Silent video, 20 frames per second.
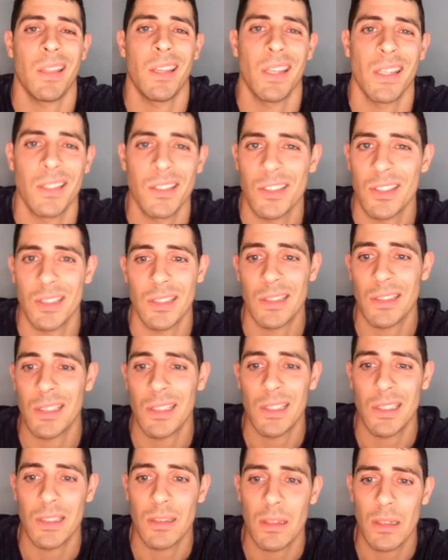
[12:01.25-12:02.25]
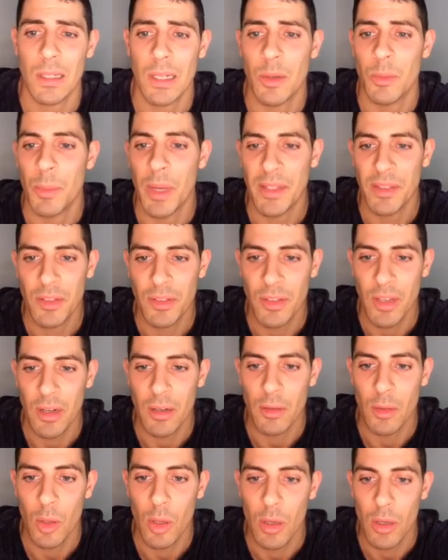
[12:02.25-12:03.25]
think it's just, I don't mind this kind
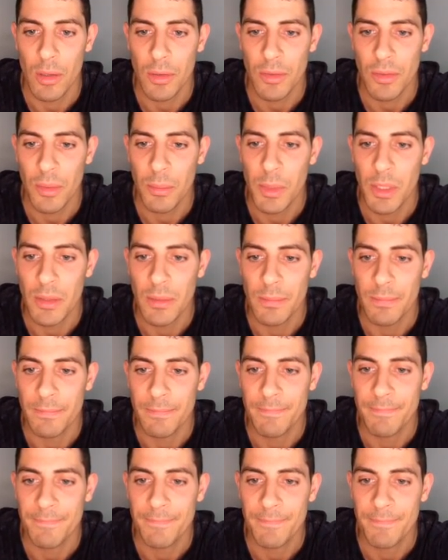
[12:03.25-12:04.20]
of loss. I mean,